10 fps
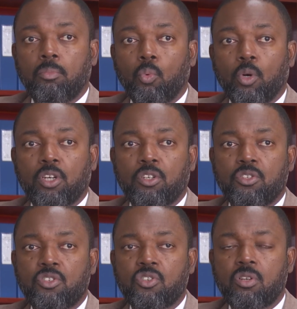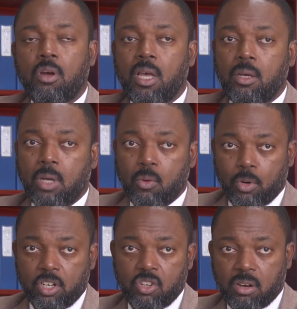workers and
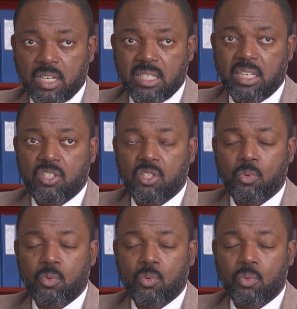workers' organizations,